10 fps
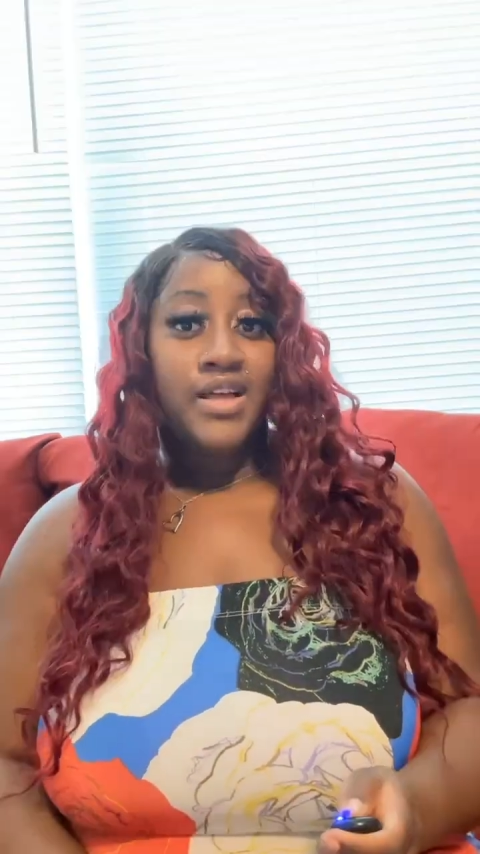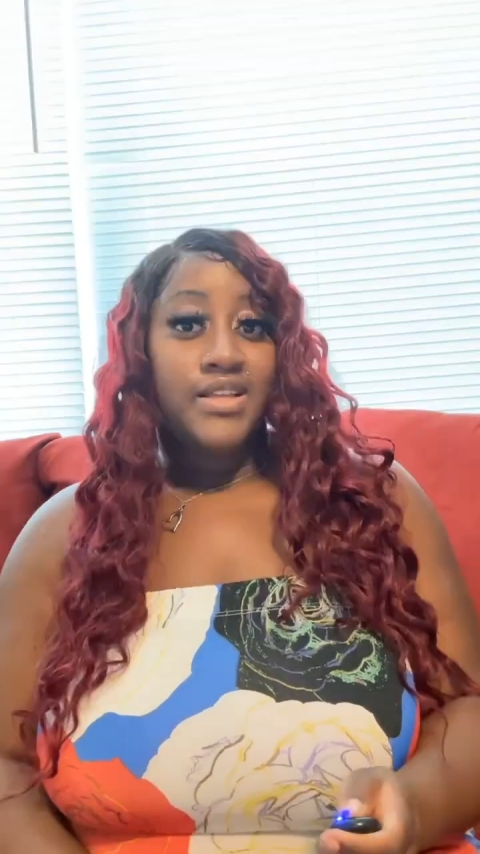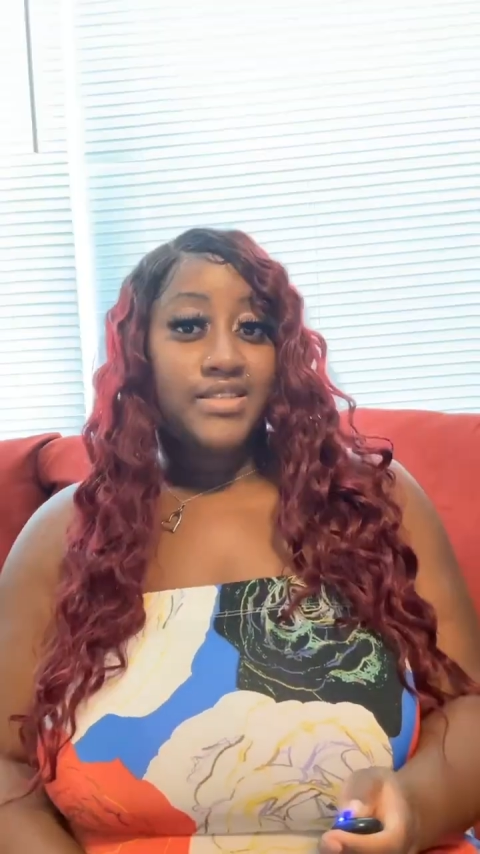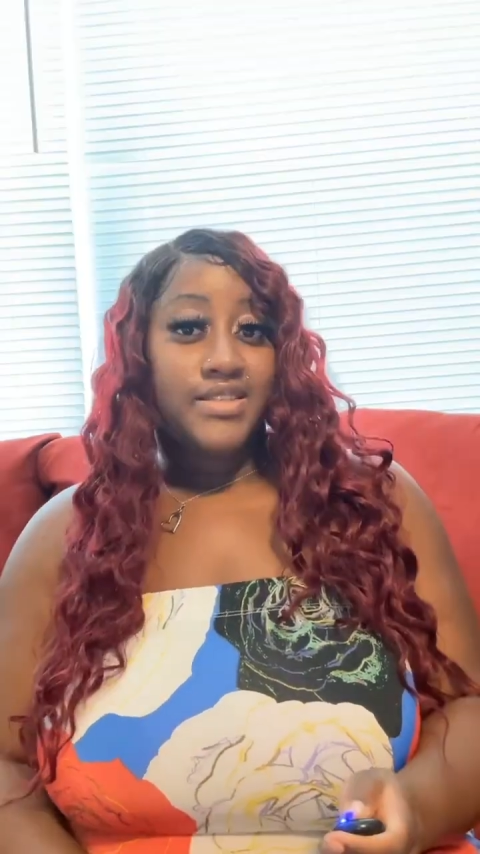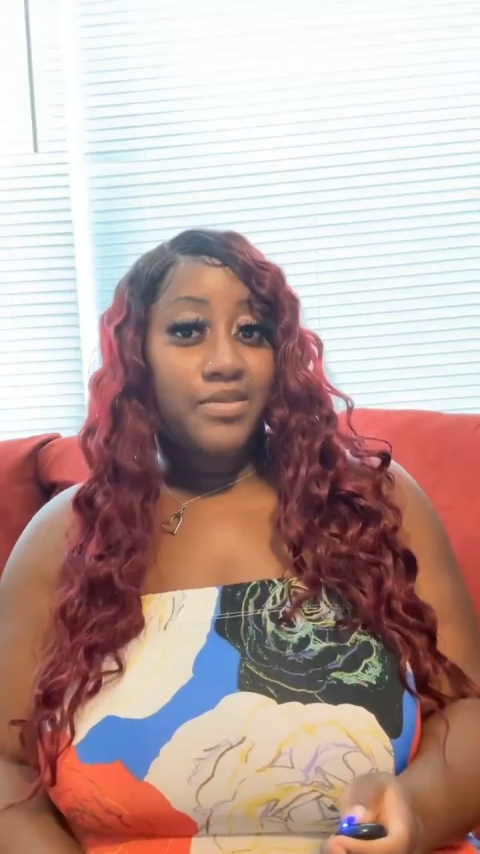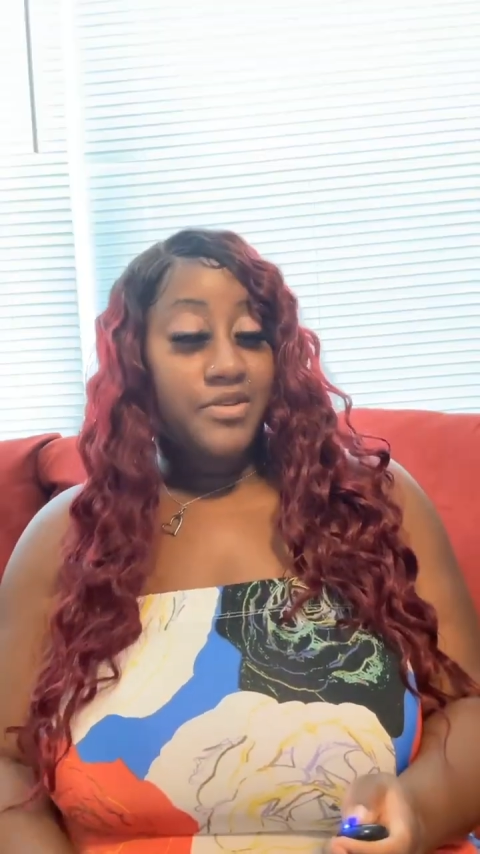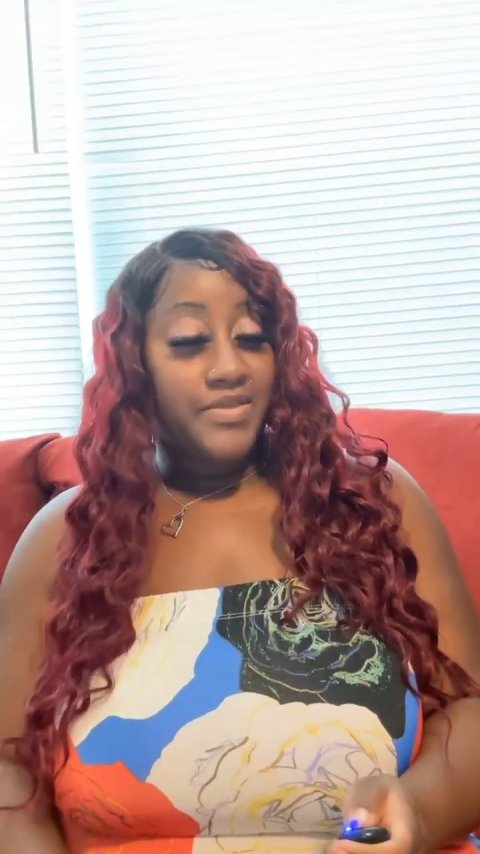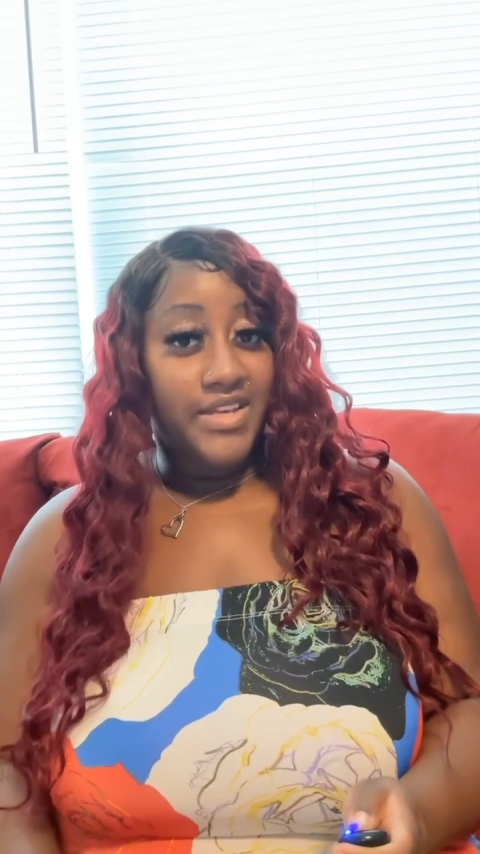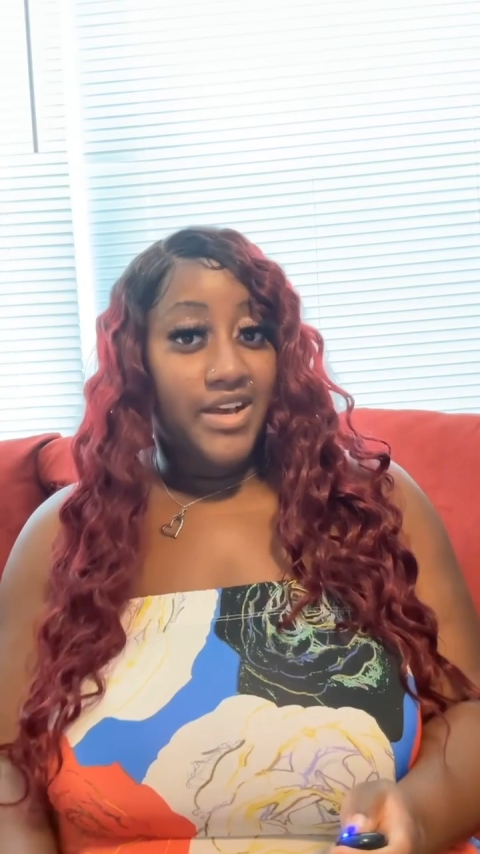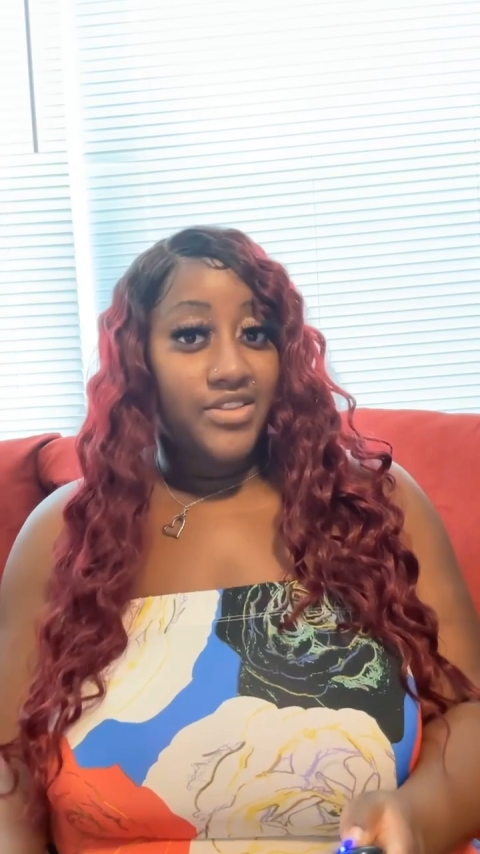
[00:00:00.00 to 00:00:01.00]
Some of
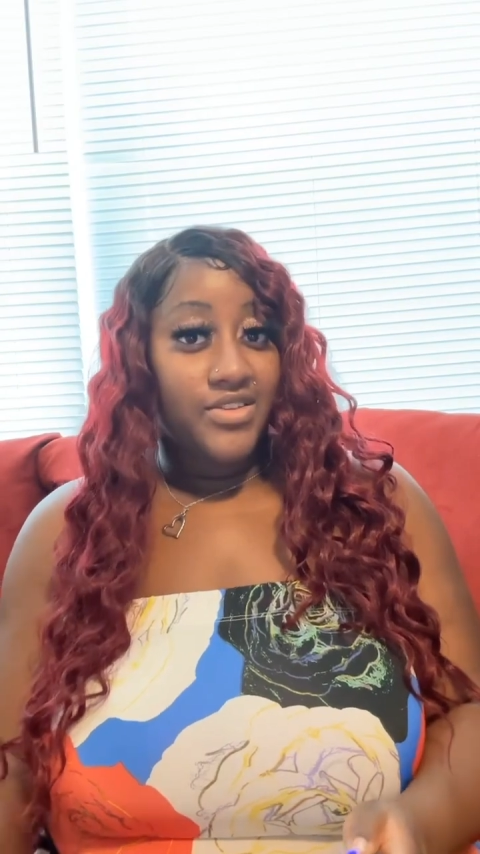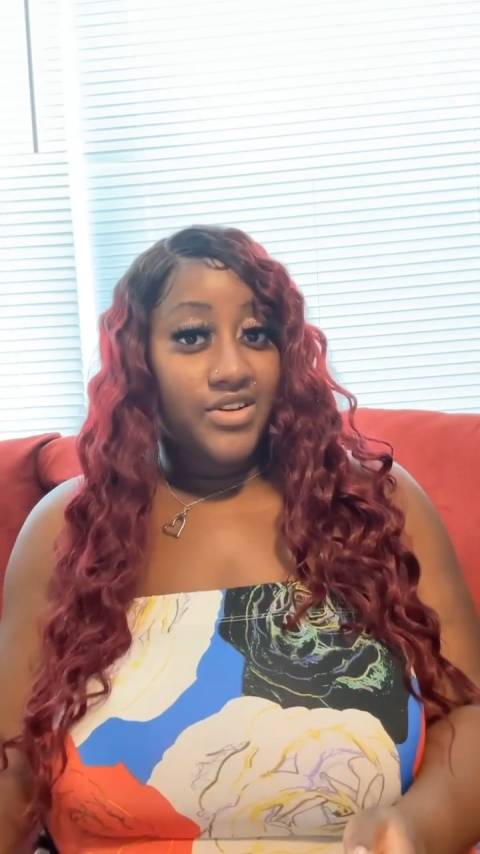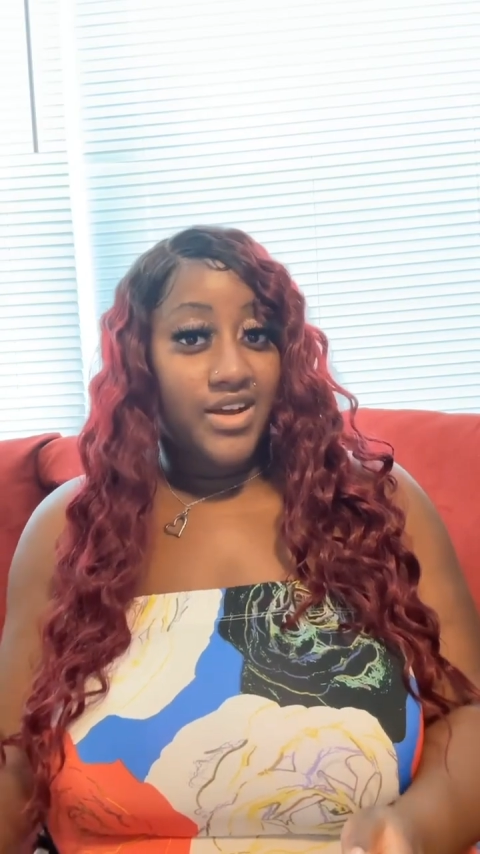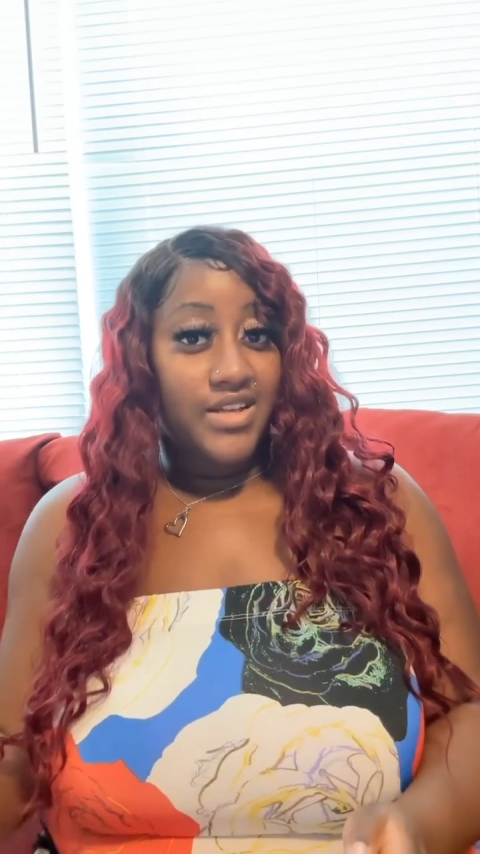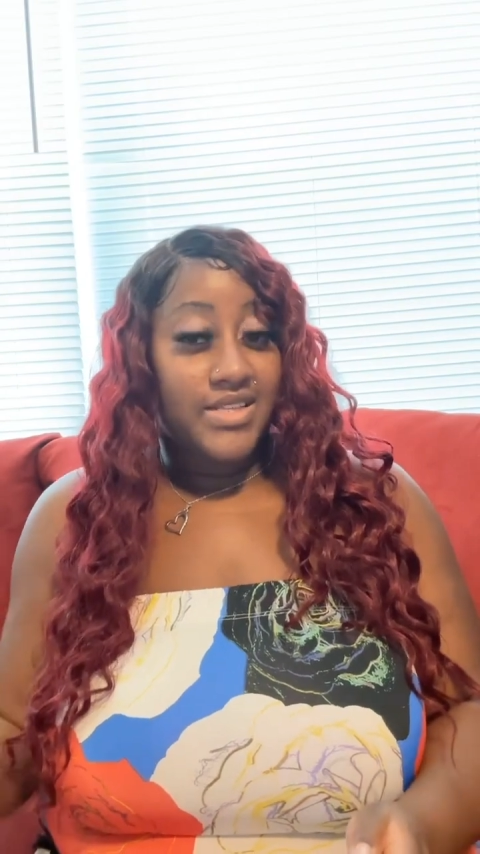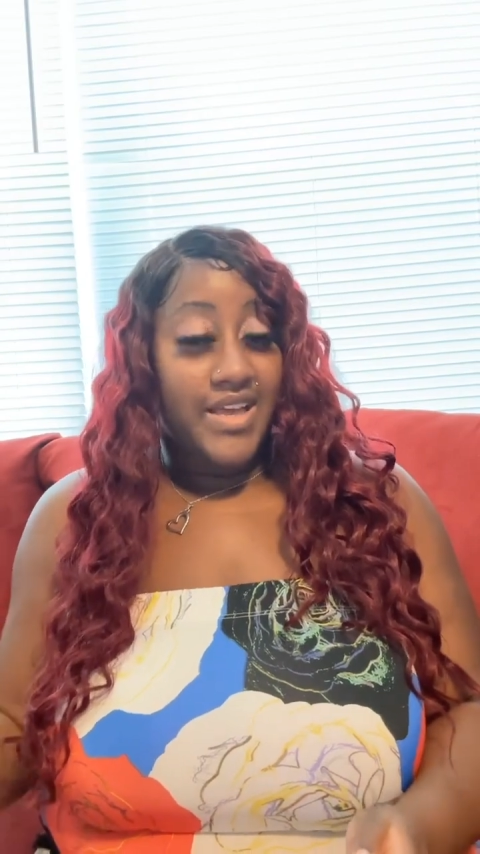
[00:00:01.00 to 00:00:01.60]
the other cons